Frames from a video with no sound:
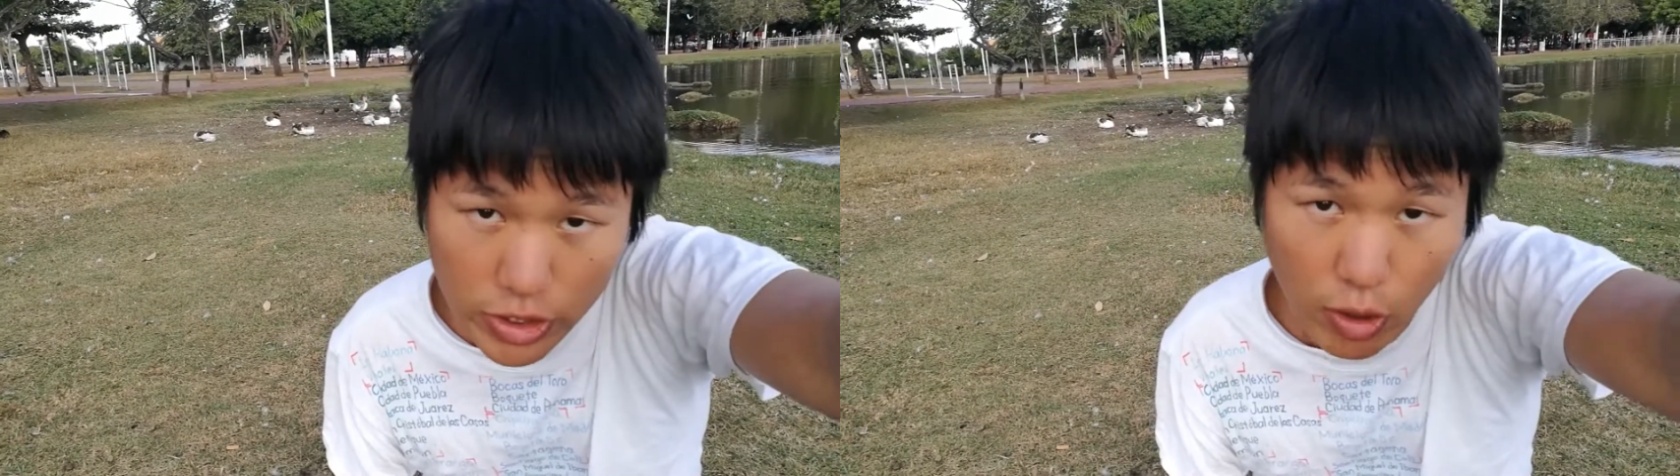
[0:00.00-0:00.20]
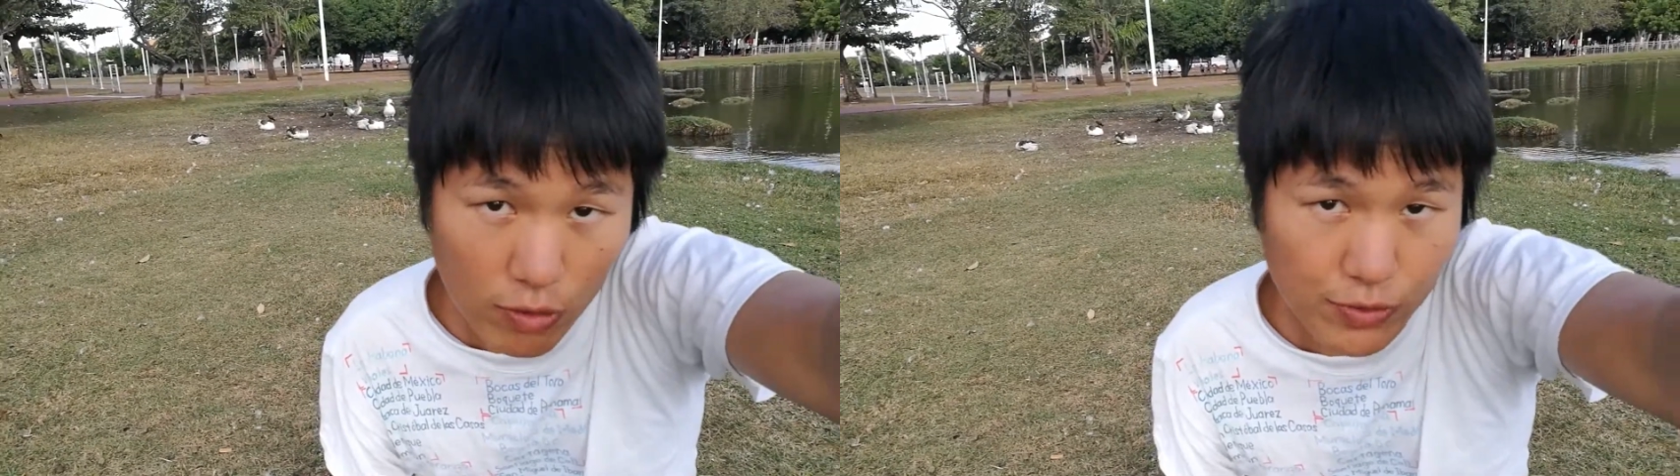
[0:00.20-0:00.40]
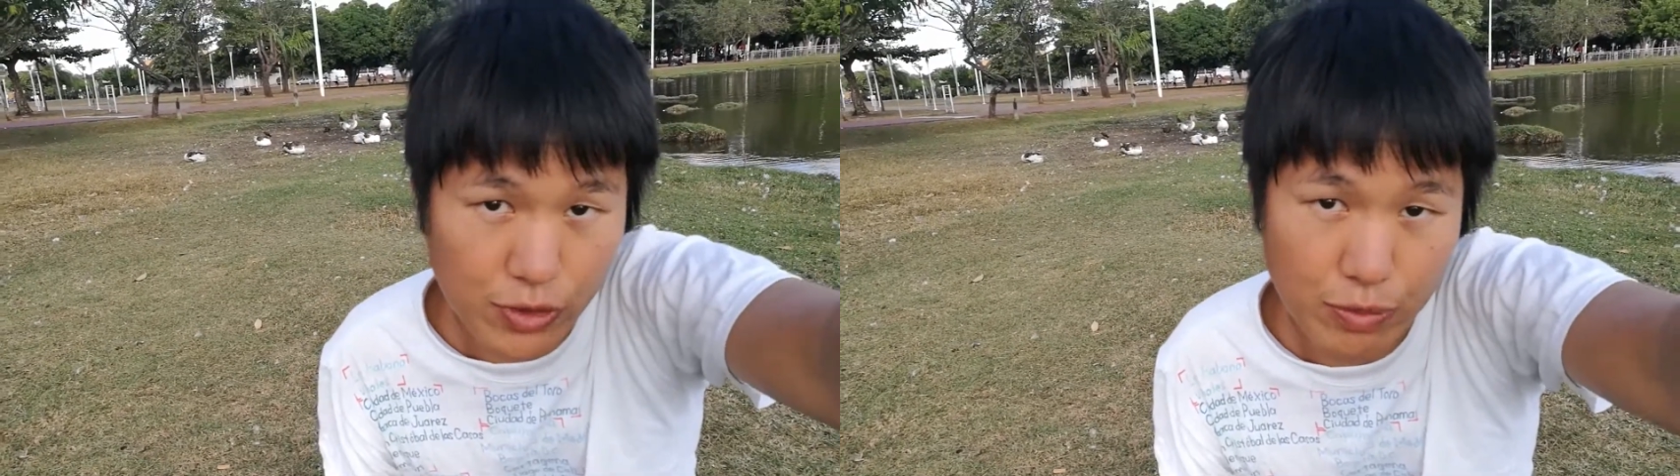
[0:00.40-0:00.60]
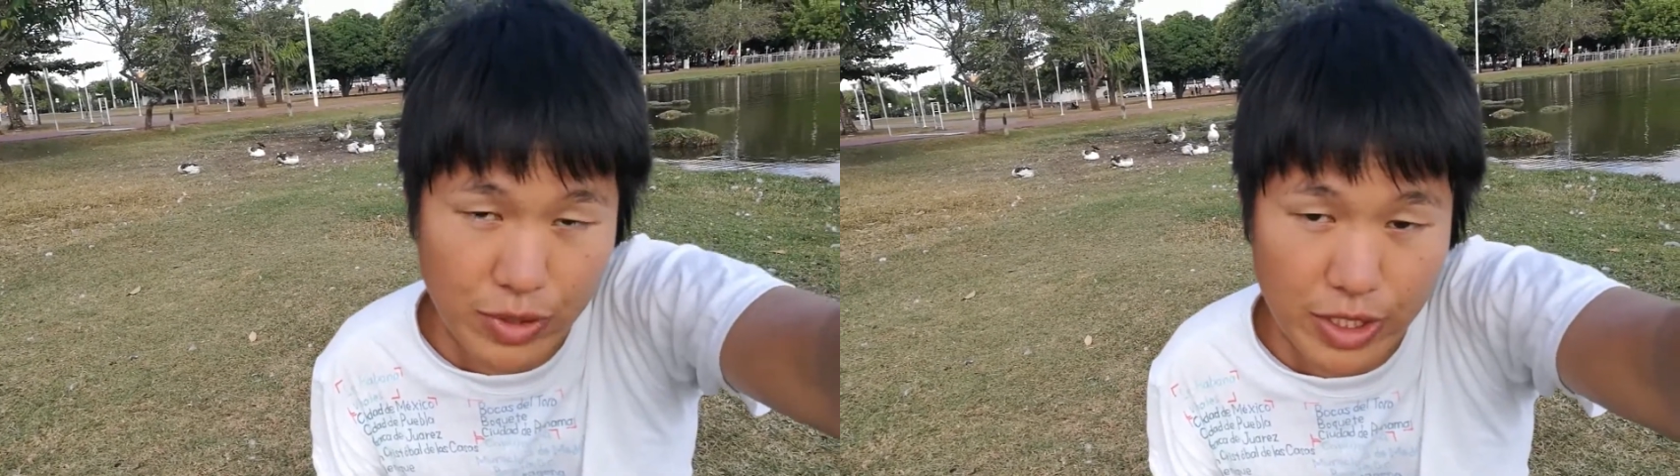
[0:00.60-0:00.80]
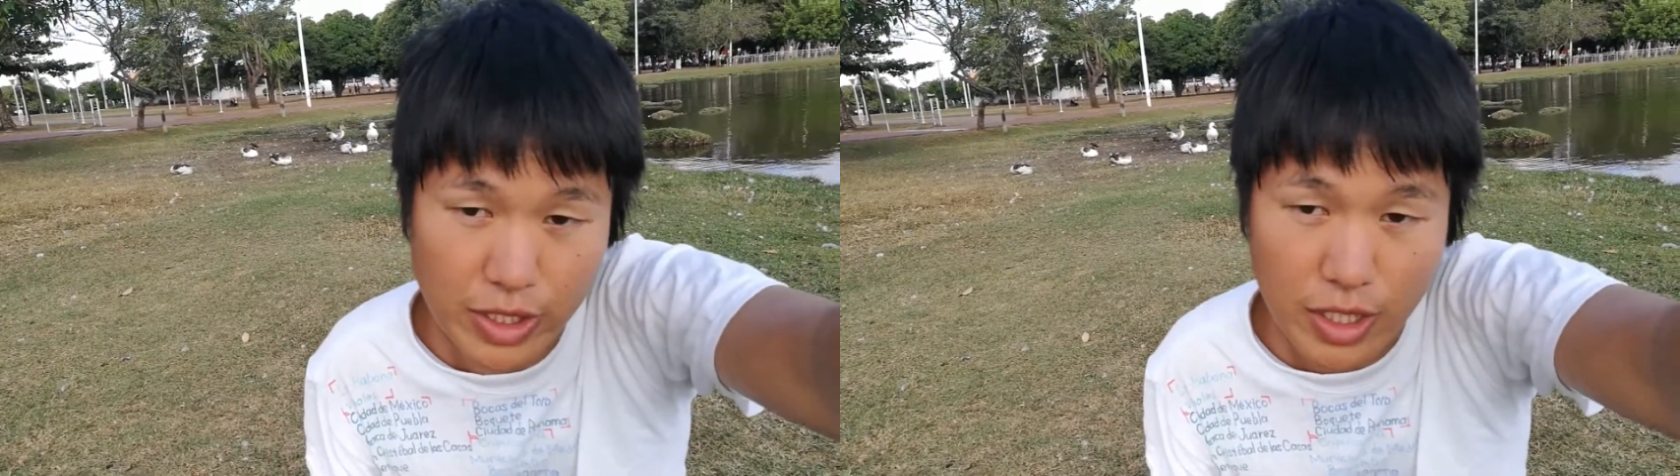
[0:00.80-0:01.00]
offered
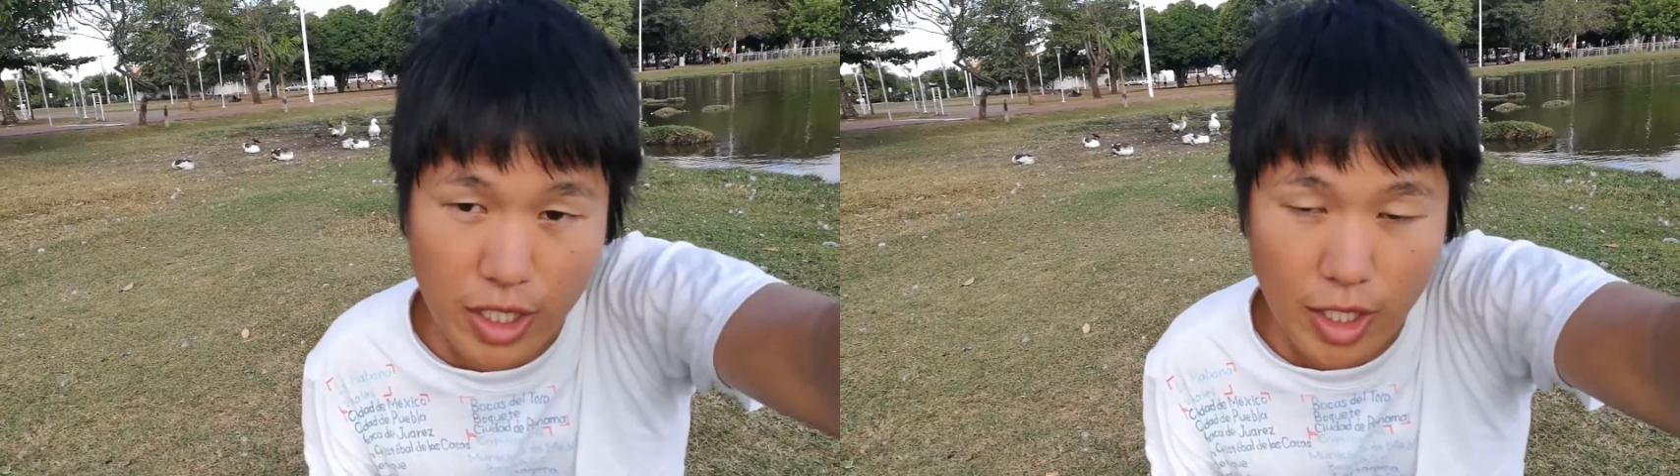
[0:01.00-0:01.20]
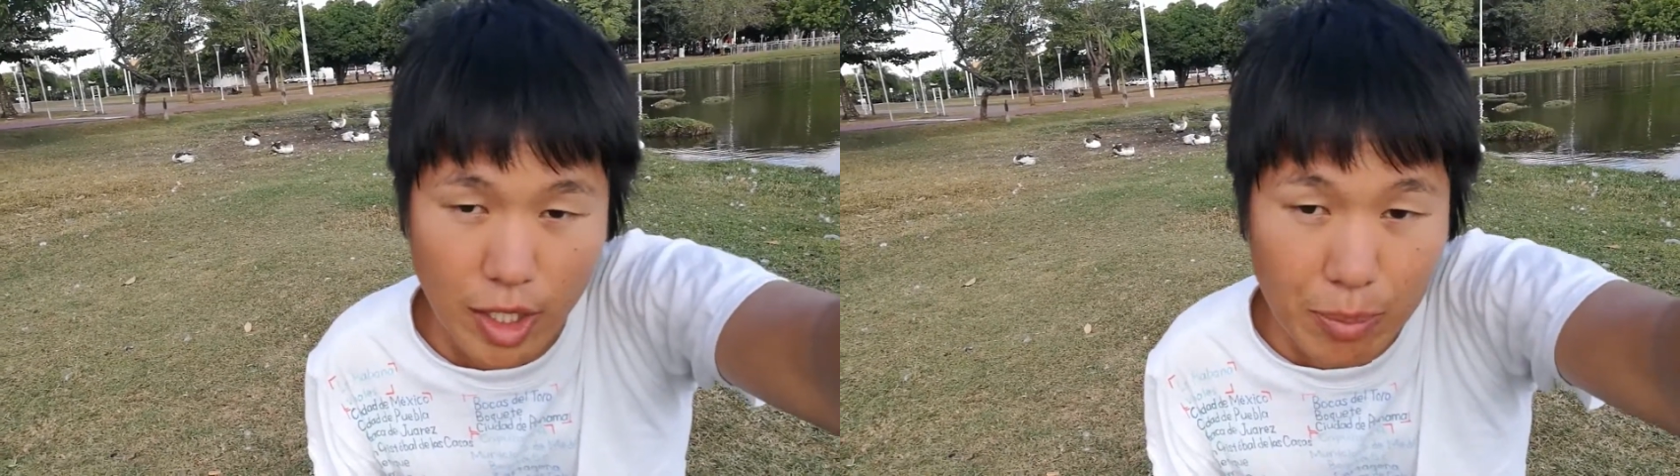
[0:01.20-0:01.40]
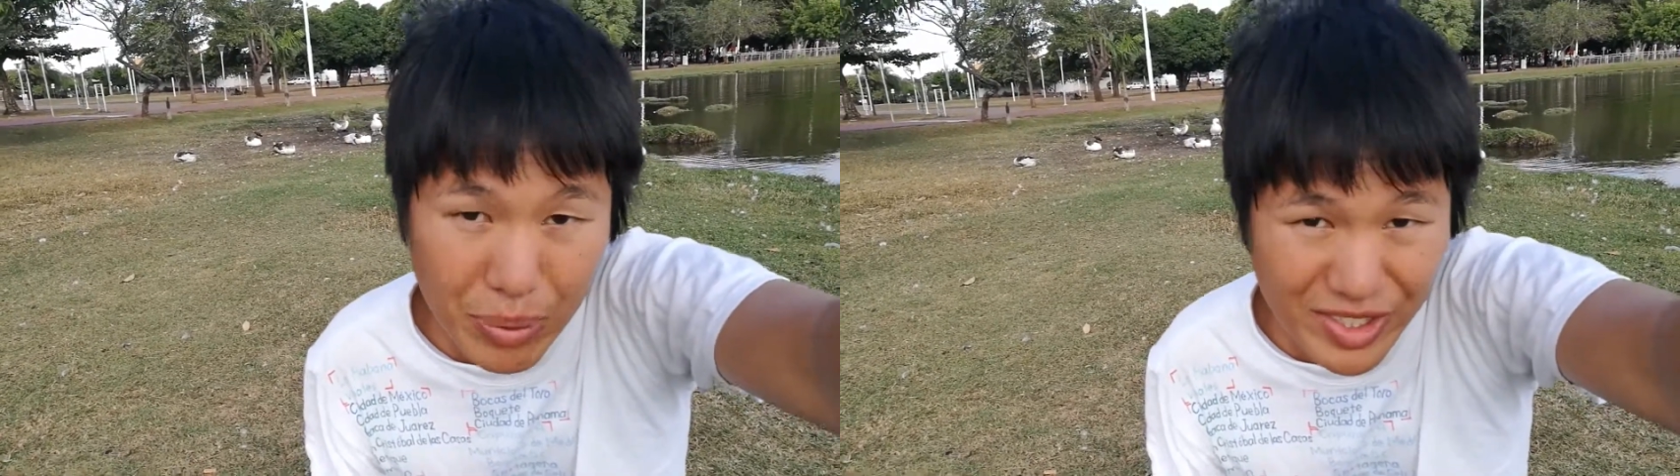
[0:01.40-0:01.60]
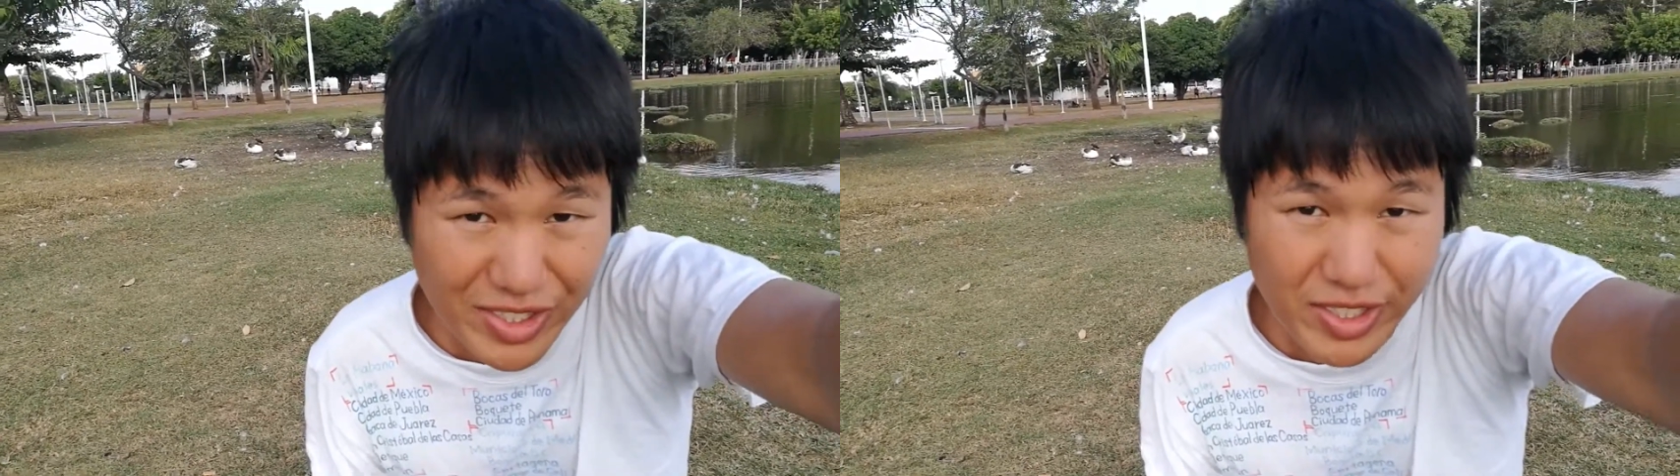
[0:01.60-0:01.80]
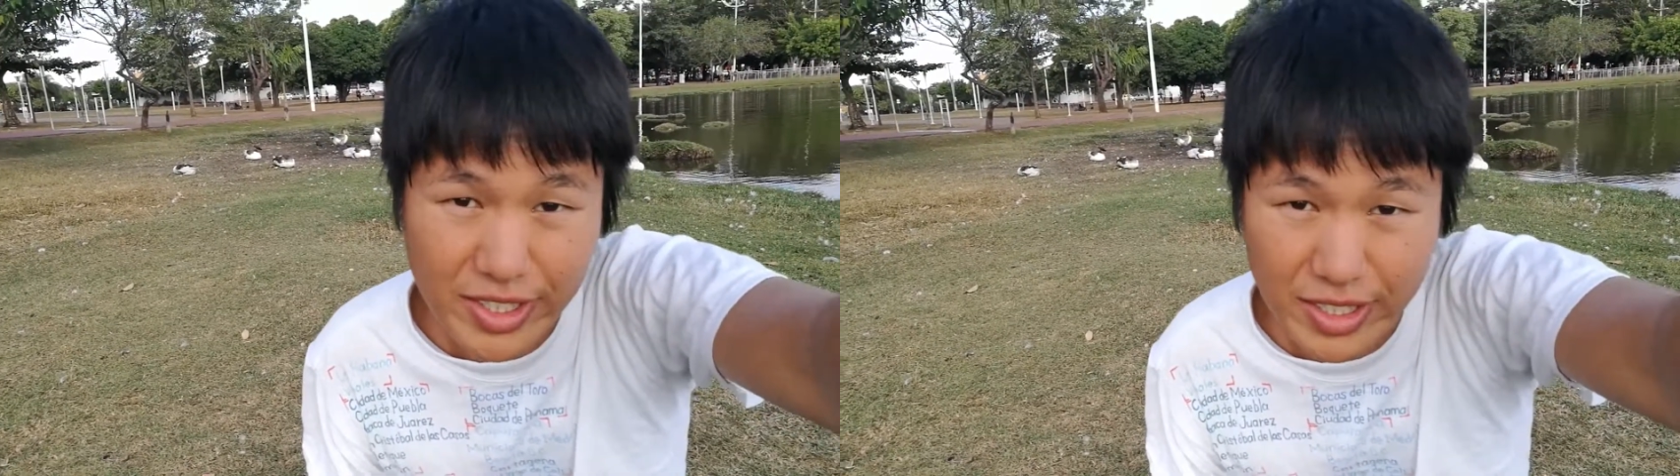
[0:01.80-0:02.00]
me a bus
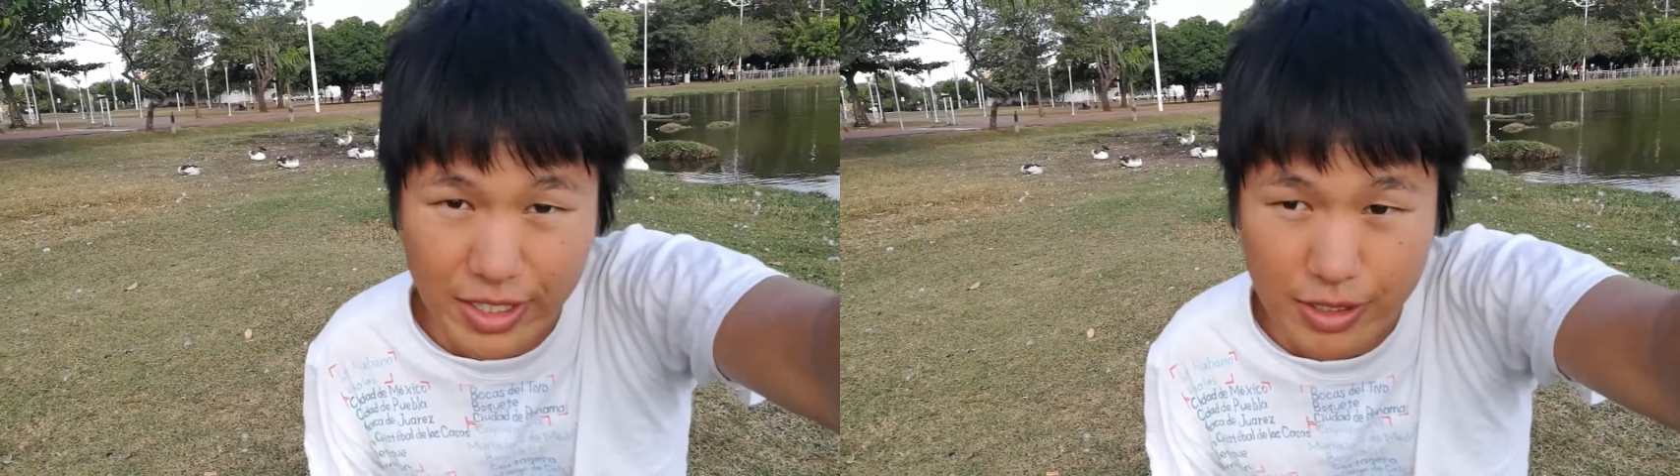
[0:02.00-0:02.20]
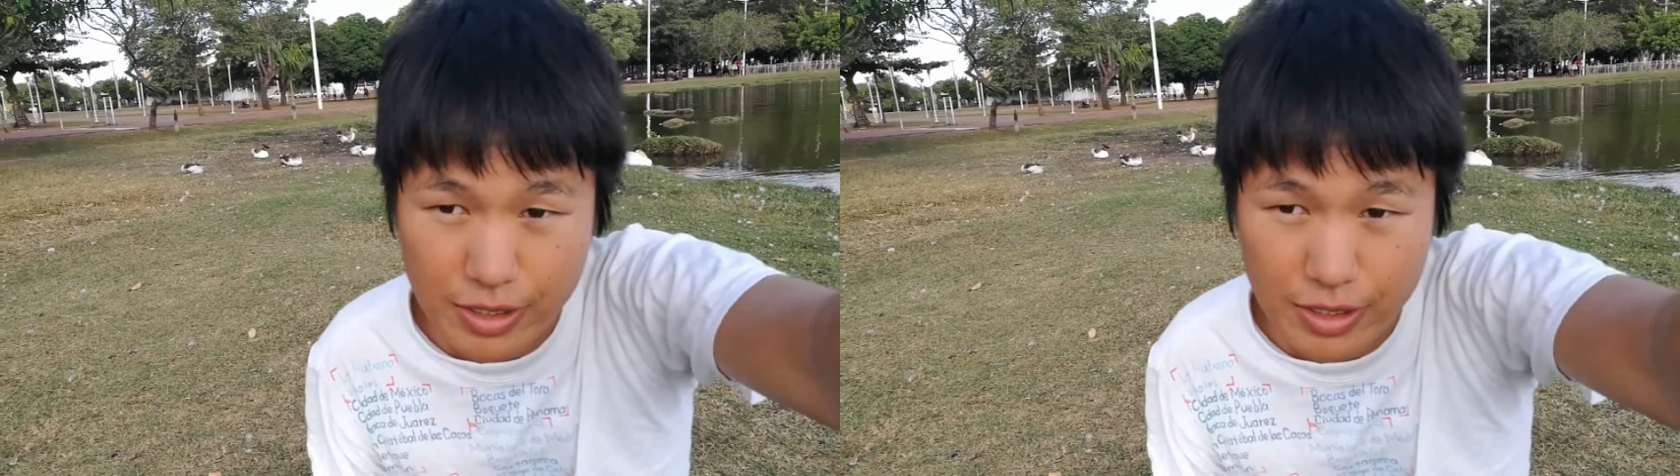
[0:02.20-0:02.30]
ticket